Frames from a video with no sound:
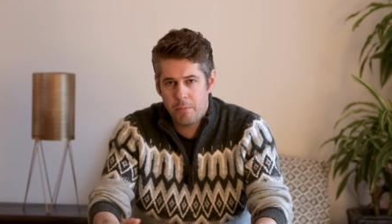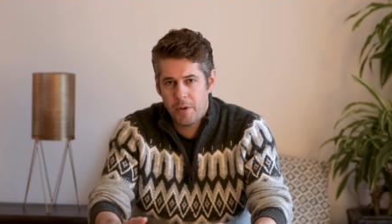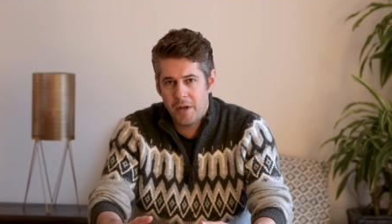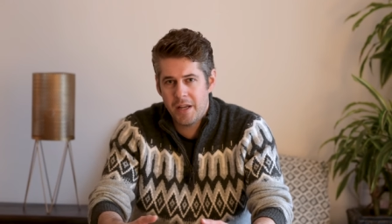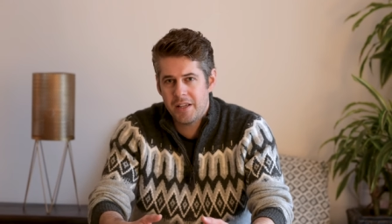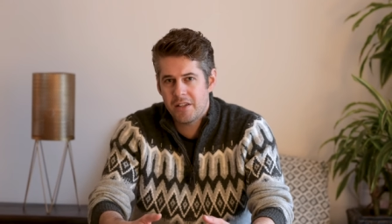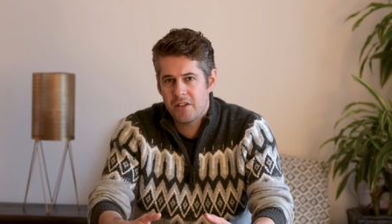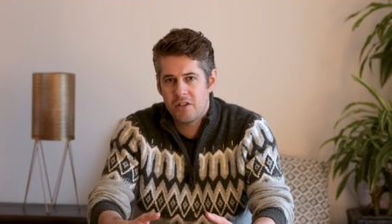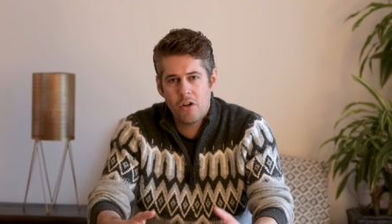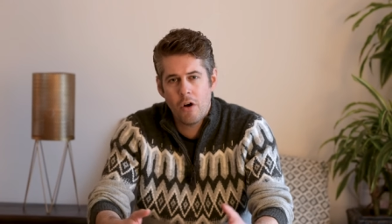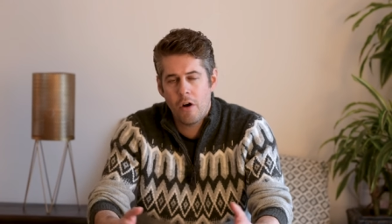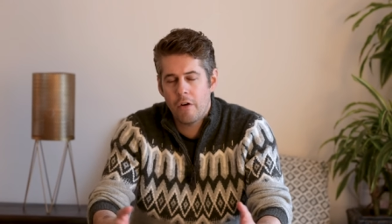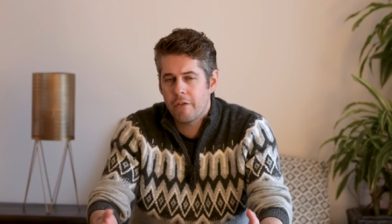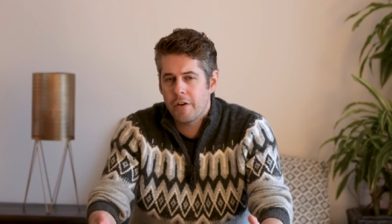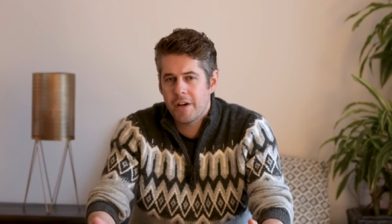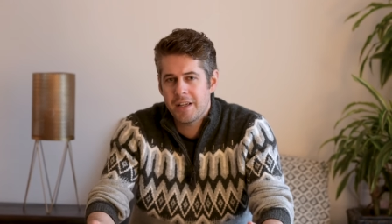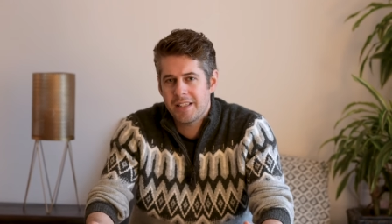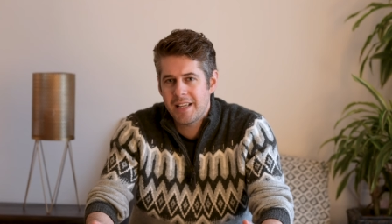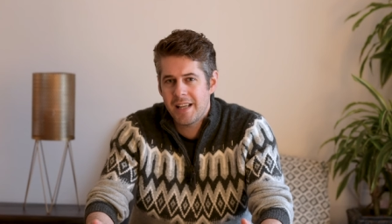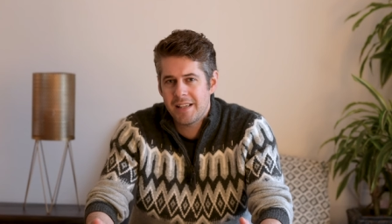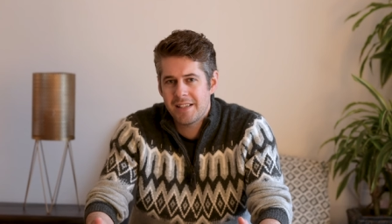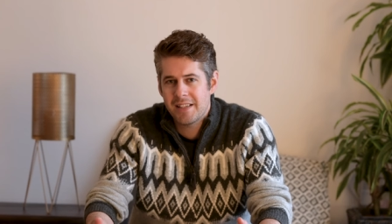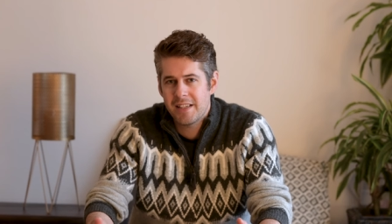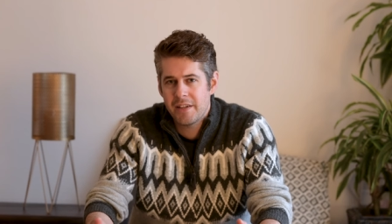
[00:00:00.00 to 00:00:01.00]
but it's not very
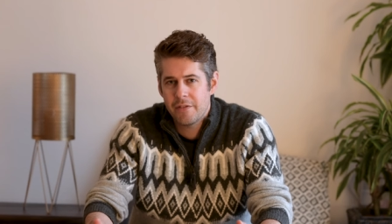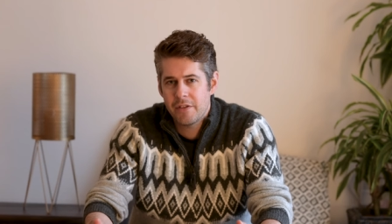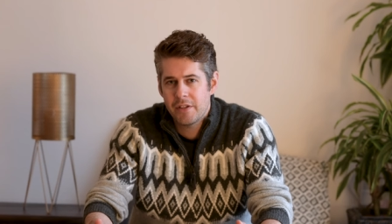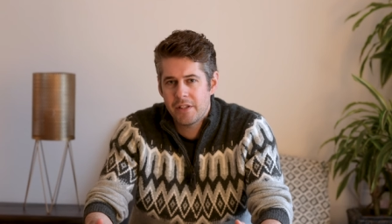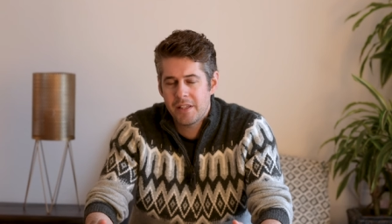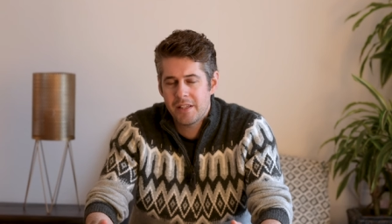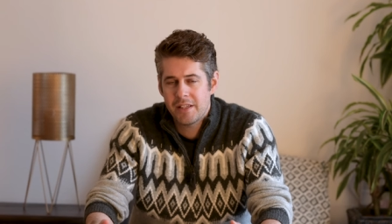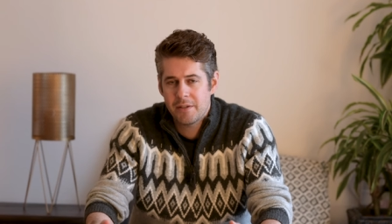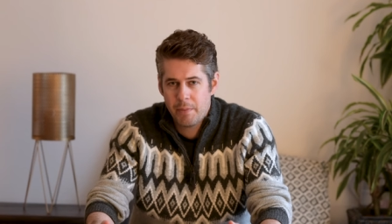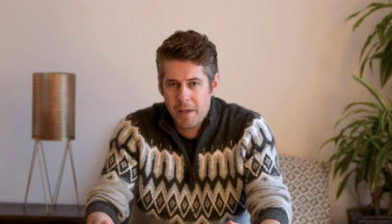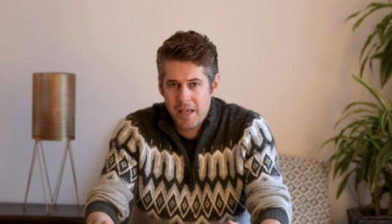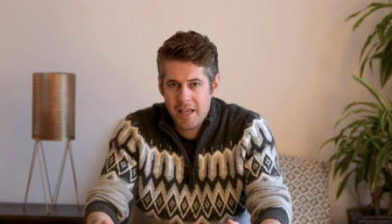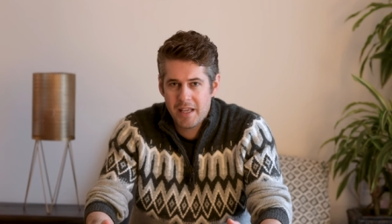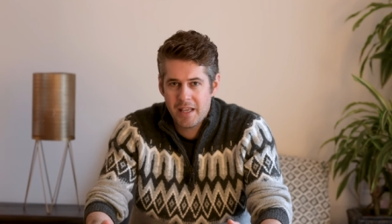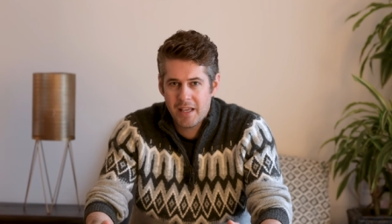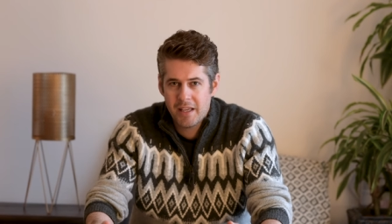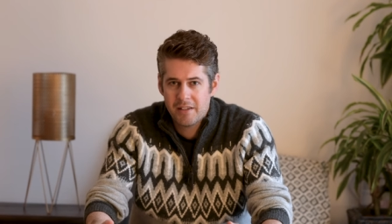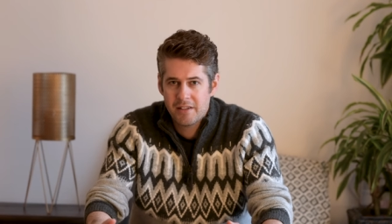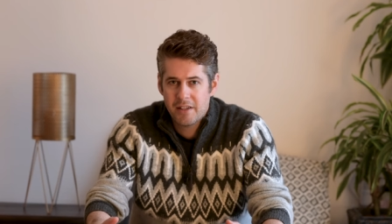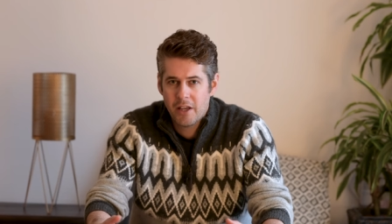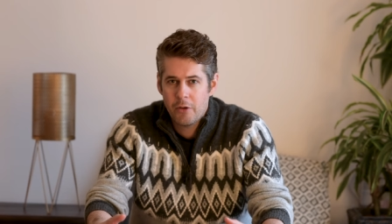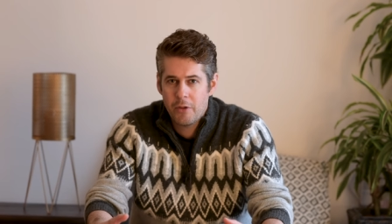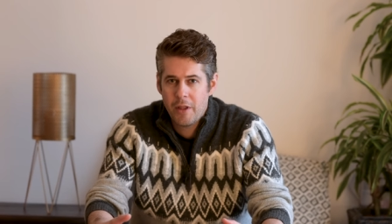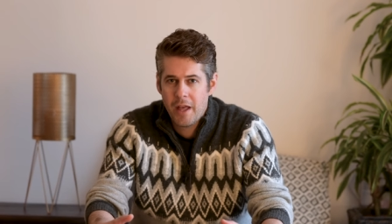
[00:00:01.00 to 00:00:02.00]
sensitive as a
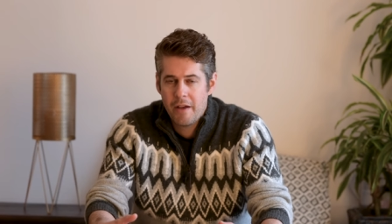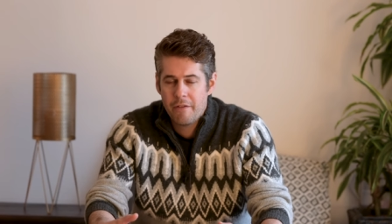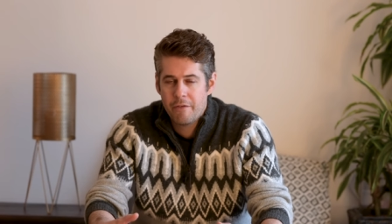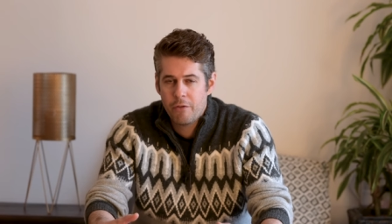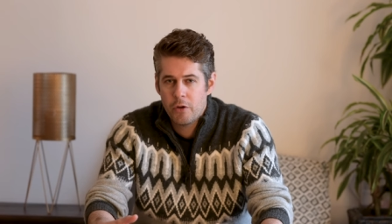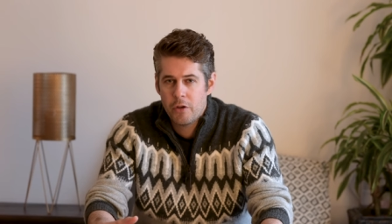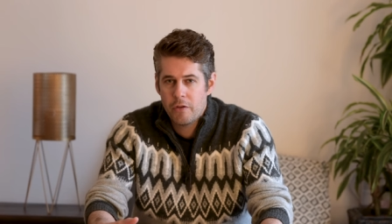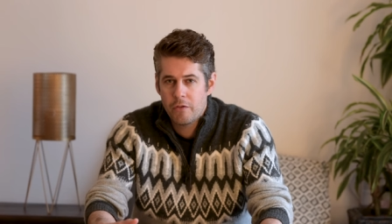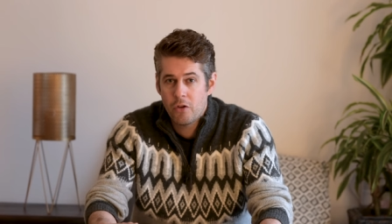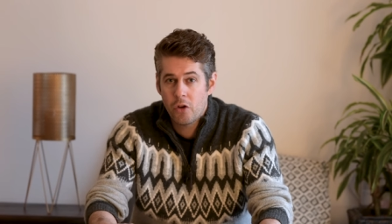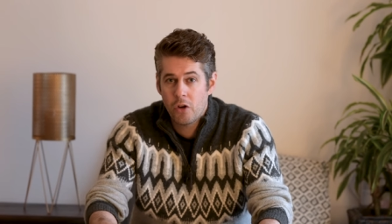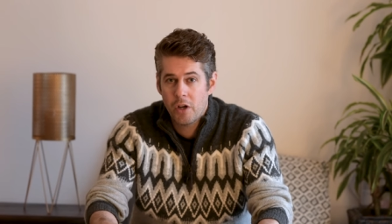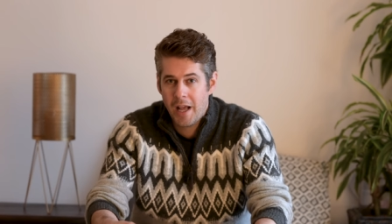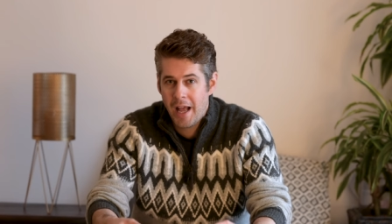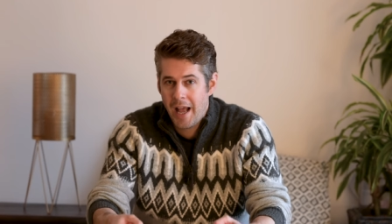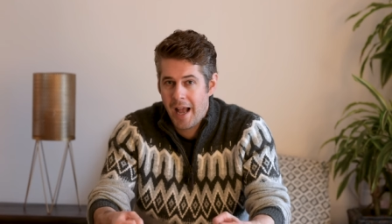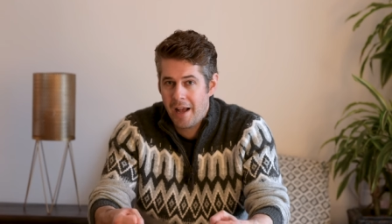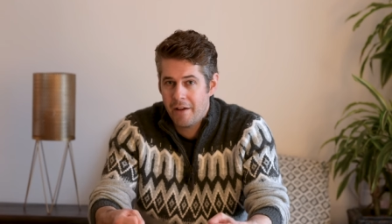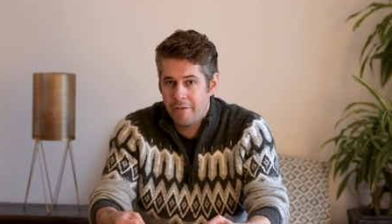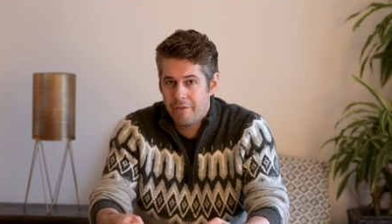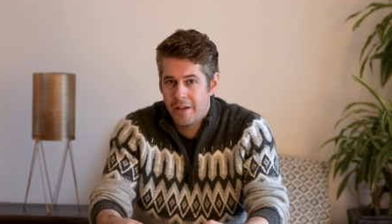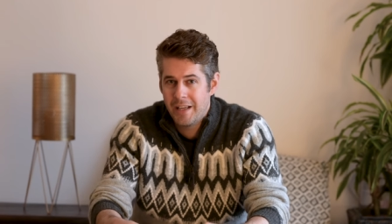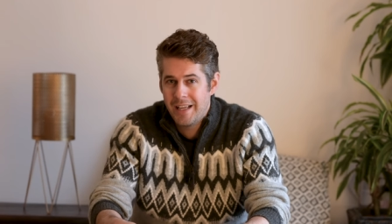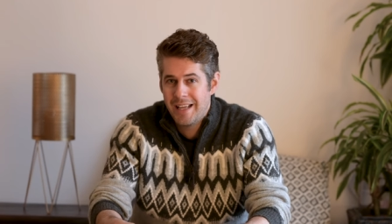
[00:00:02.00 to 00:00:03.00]
speaker, so therefore you've got to
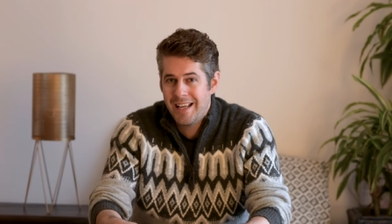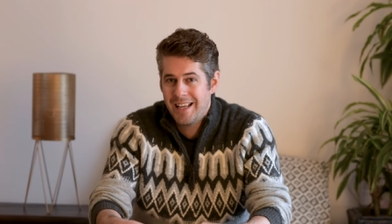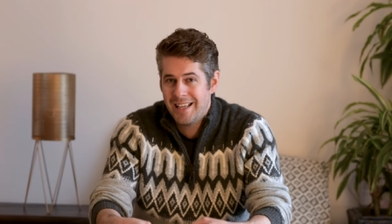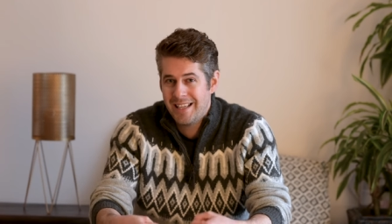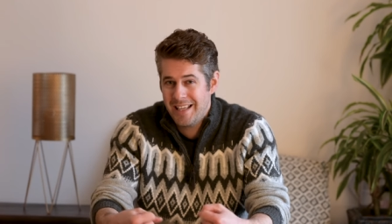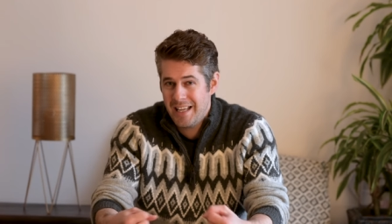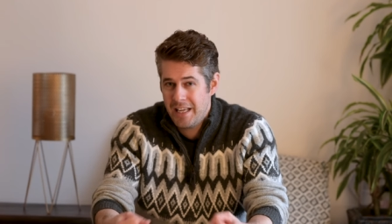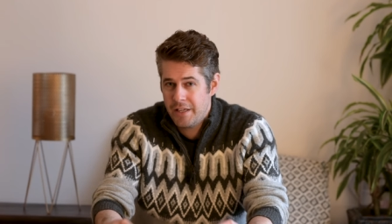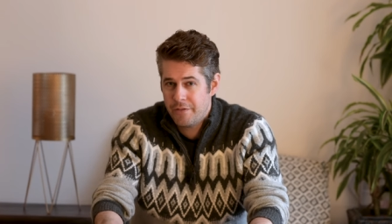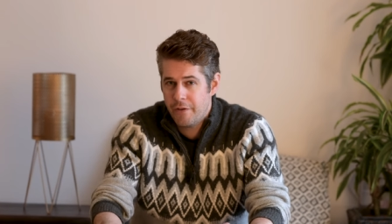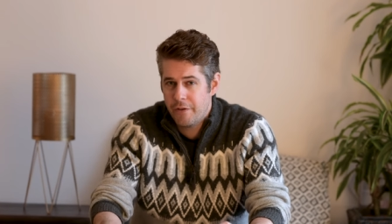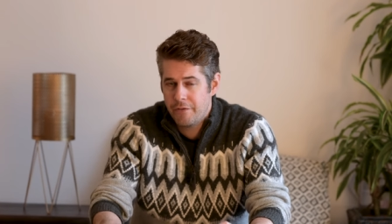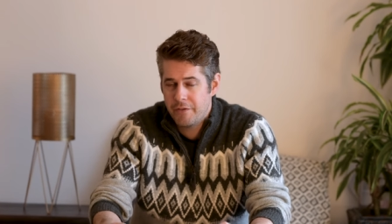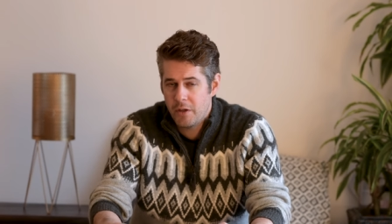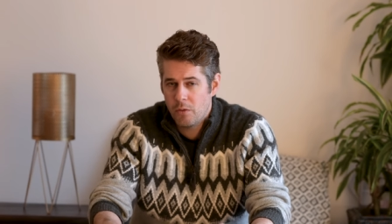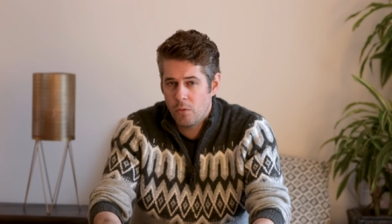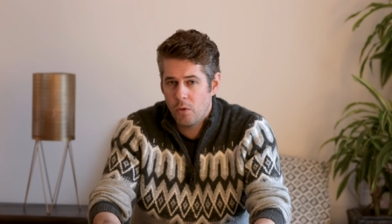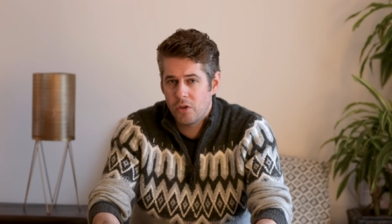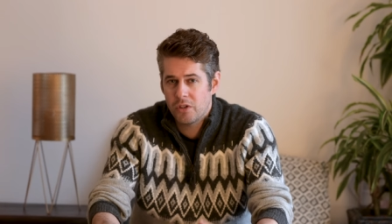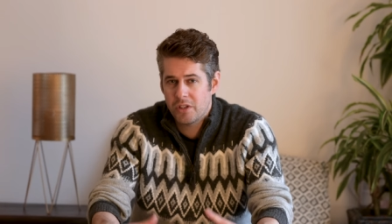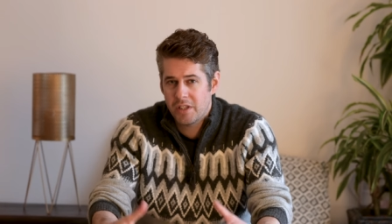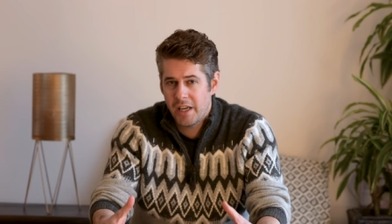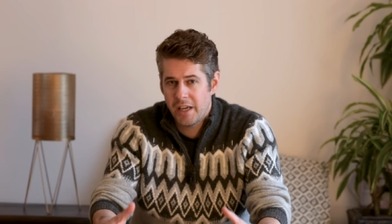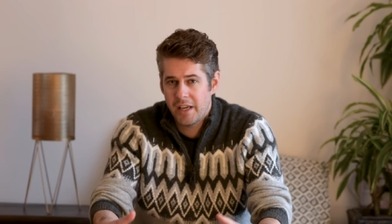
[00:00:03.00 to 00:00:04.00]
have at least 50
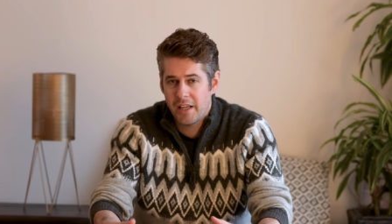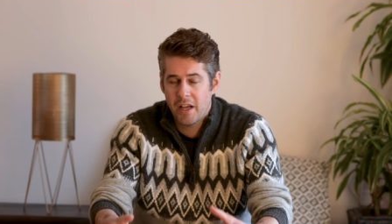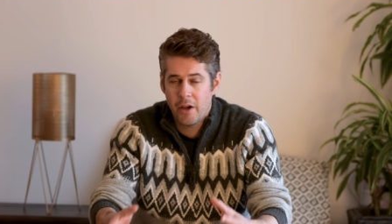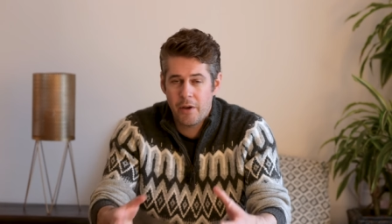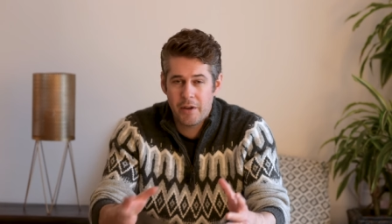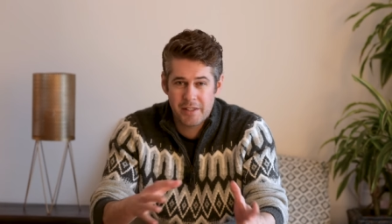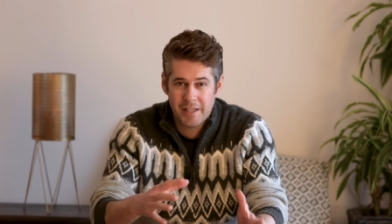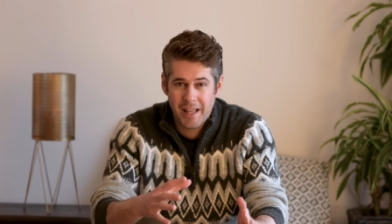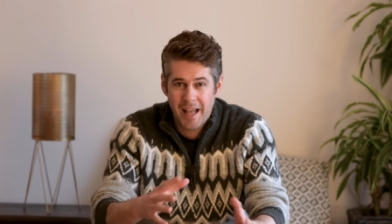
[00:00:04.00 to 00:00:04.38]
watts to get it going.